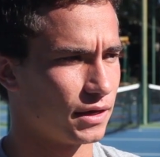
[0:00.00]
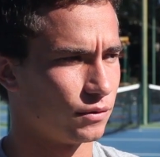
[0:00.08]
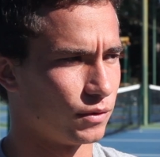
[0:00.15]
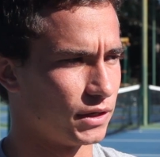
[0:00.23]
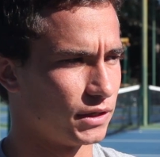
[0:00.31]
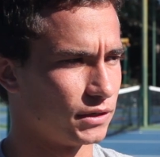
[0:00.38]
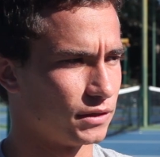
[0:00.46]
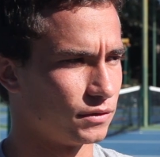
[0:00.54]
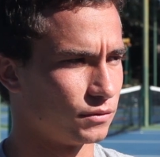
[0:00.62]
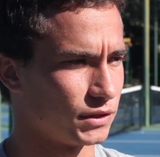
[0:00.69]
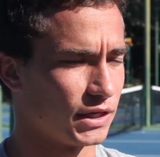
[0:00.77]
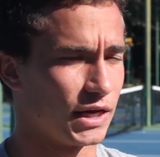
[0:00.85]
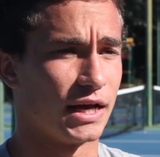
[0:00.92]
when,
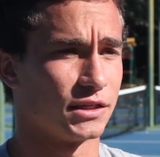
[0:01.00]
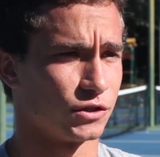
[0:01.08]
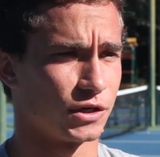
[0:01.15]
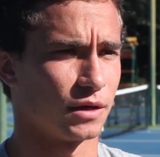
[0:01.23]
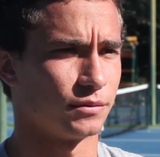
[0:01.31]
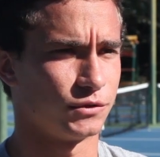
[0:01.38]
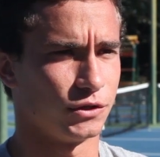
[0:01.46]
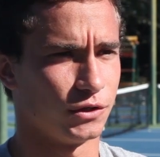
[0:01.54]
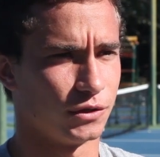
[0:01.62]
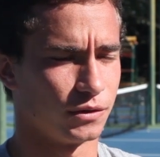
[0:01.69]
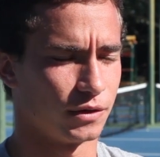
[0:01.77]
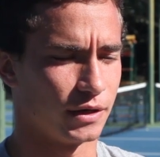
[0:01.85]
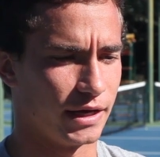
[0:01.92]
when the guys look up to
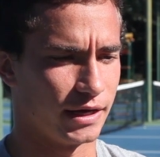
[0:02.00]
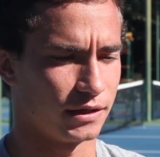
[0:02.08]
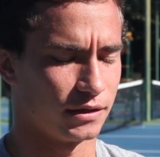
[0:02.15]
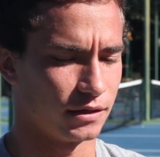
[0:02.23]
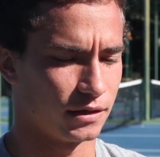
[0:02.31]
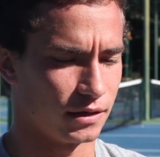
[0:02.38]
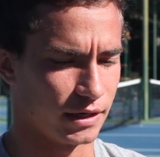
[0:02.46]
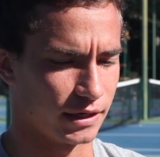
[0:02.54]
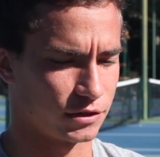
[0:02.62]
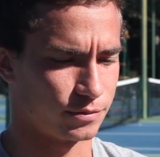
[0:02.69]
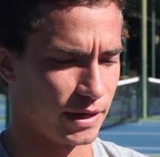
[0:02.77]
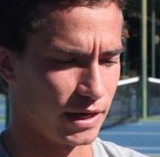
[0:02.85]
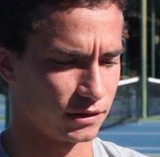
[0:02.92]
you and
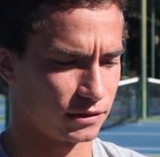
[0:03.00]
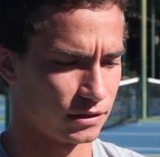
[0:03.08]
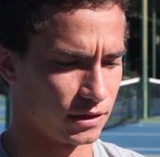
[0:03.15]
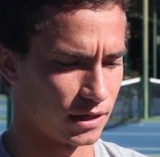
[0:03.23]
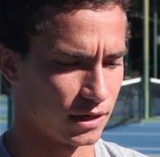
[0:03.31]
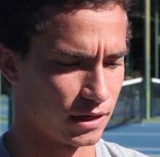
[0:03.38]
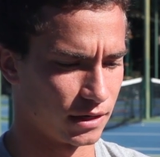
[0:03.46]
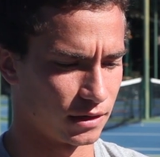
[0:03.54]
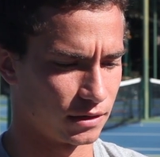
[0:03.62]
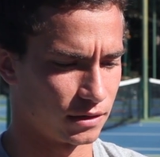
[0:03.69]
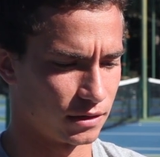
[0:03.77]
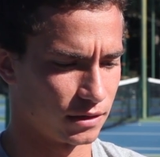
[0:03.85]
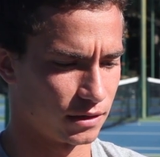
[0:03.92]
expect uh,
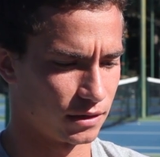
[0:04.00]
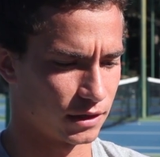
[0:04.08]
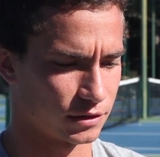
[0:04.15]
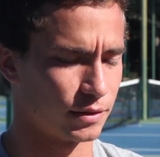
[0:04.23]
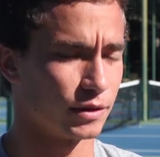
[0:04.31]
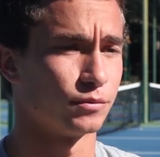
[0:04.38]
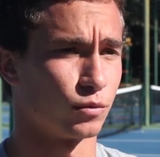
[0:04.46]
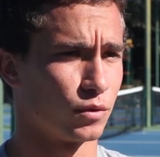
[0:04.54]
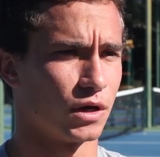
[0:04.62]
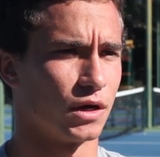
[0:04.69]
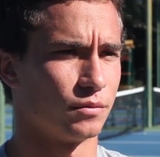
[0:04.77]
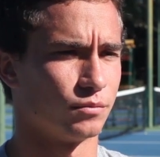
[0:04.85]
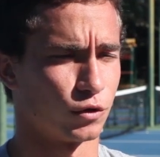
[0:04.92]
expect
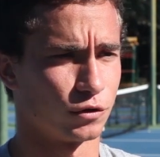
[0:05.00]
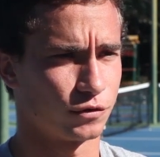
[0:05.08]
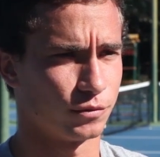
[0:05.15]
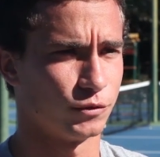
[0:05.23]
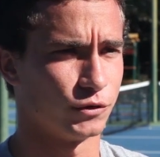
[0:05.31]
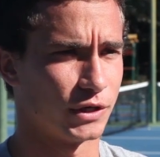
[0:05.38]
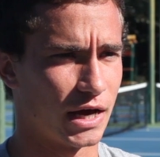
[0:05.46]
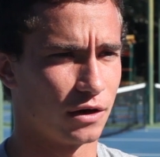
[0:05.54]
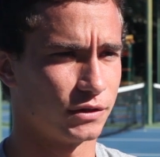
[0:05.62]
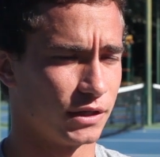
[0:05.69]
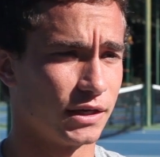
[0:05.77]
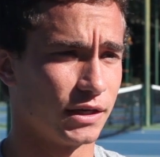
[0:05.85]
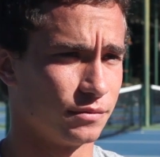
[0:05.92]
uh, more from you now
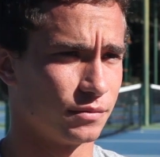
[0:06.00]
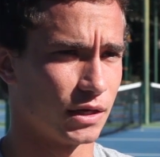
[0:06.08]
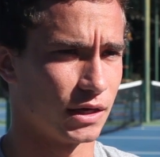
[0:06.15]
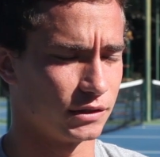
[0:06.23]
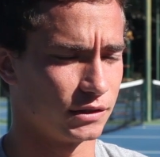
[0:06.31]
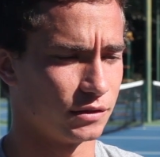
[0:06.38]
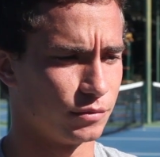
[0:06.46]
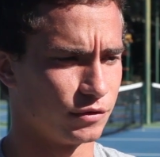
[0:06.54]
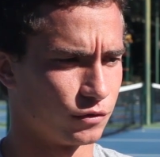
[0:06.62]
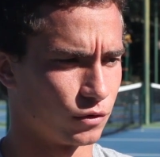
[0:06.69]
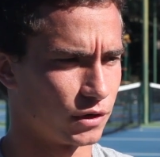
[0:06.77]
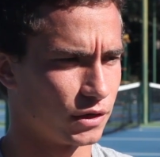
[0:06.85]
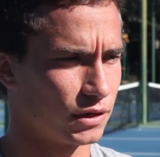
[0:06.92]
than they uh, did
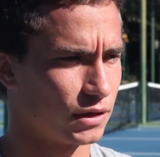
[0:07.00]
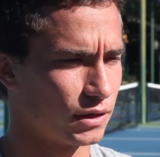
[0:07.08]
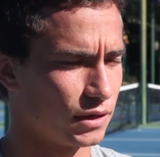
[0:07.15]
before.